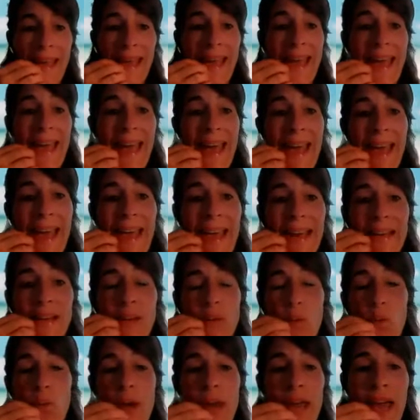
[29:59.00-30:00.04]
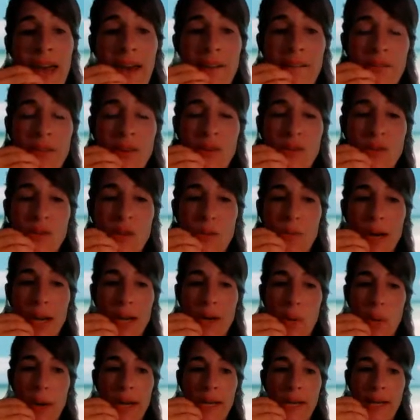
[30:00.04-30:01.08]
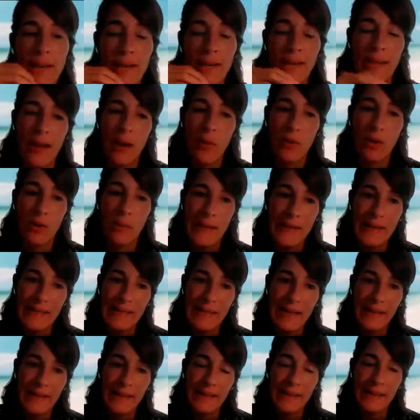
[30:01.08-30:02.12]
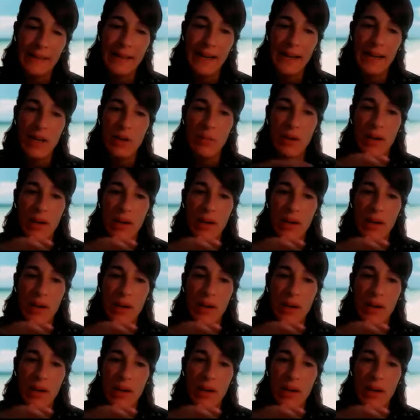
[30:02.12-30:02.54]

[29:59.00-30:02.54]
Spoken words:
And we have also evaluated our baseline scenario, but